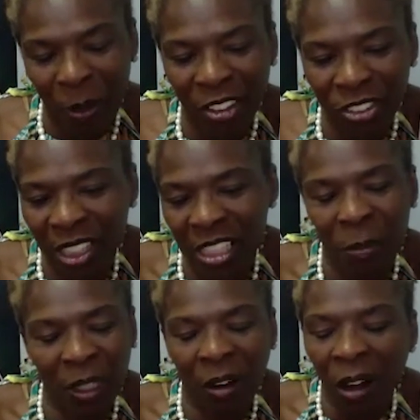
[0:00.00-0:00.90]
passion. That's
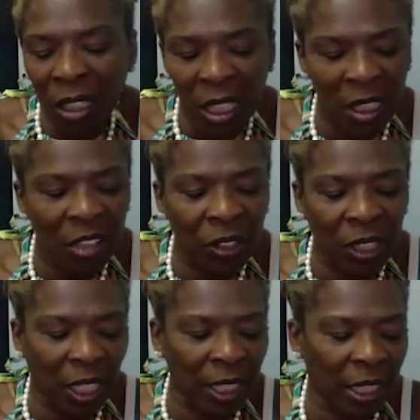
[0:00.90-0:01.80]
my calling. And every
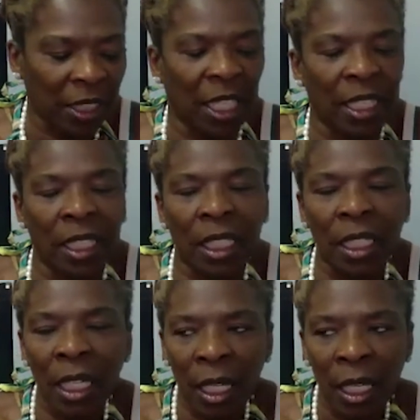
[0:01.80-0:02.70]
client that I get,
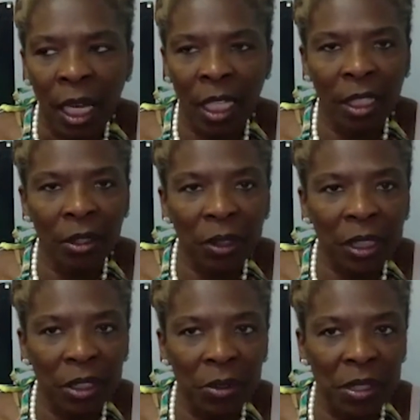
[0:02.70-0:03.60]
I
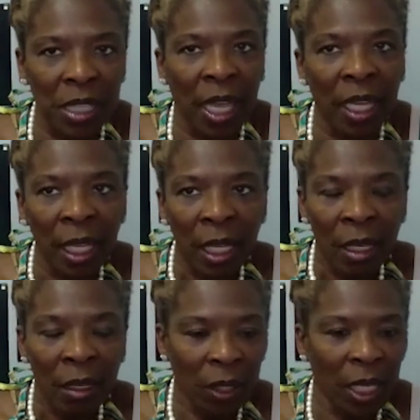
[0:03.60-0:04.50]
literally do say,
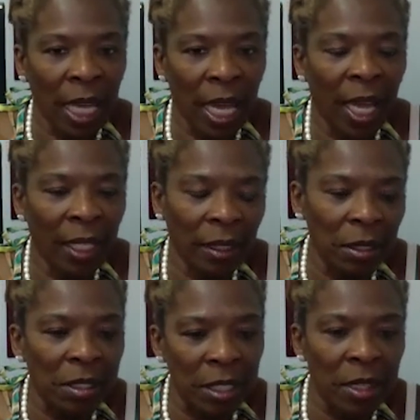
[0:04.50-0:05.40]
okay, God,
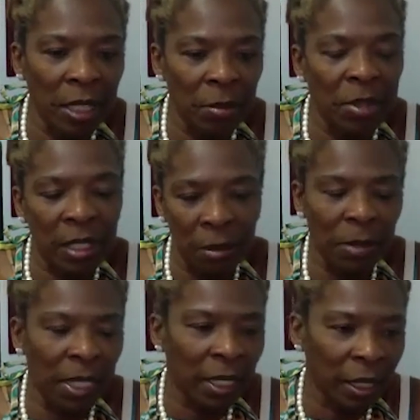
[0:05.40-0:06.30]
you send them to
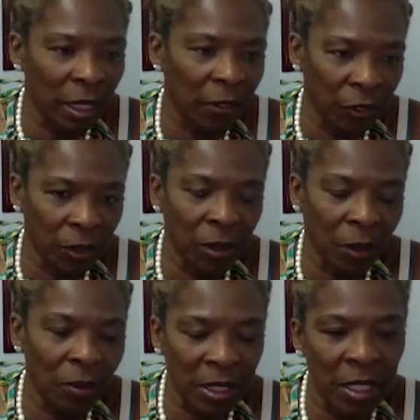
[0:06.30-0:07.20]
me. And if you
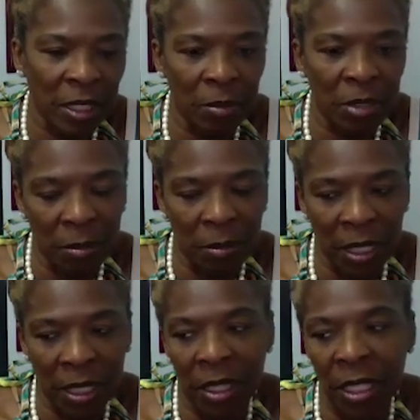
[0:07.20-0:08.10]
don't send them to
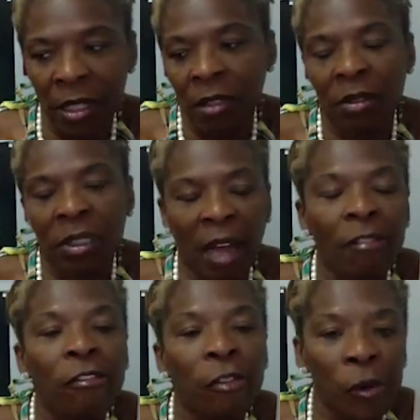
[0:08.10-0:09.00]
me, then they're
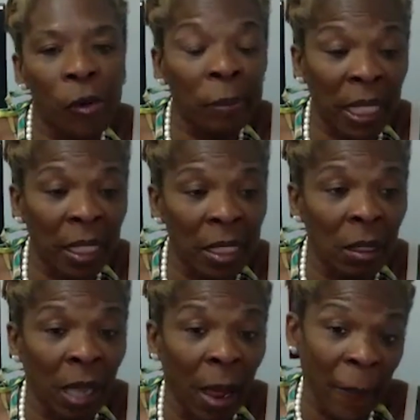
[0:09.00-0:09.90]
not for me.
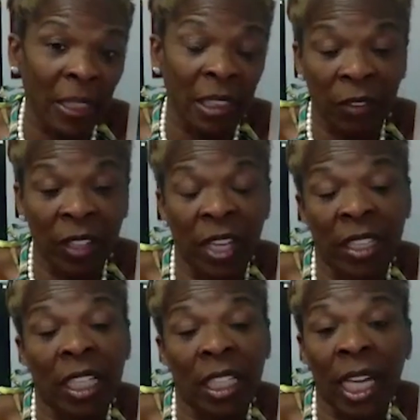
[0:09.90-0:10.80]
So that means if I've
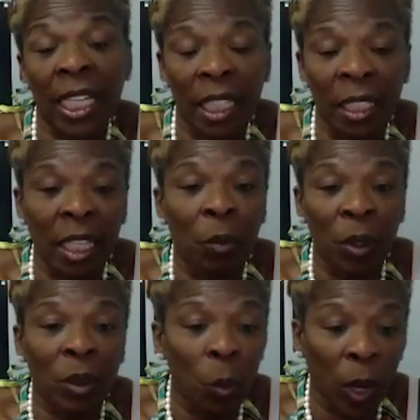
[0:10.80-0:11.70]
had a client and they
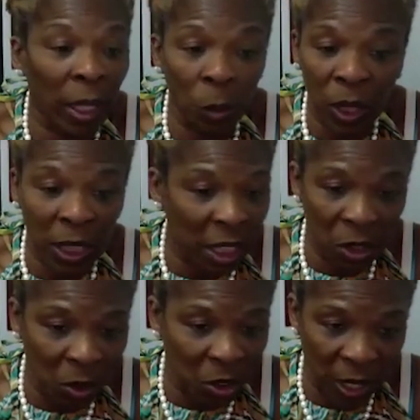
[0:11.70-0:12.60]
went away and we didn't
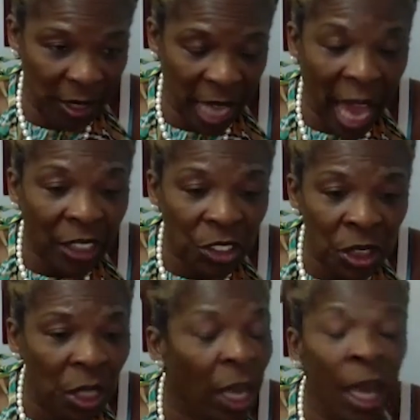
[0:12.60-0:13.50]
do a
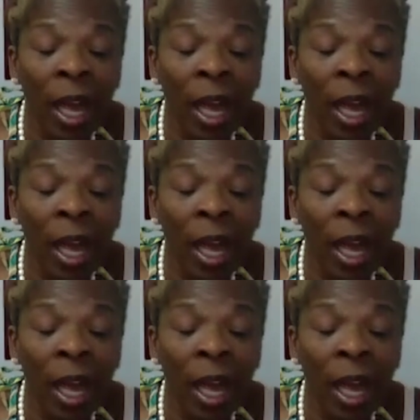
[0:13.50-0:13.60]
transaction,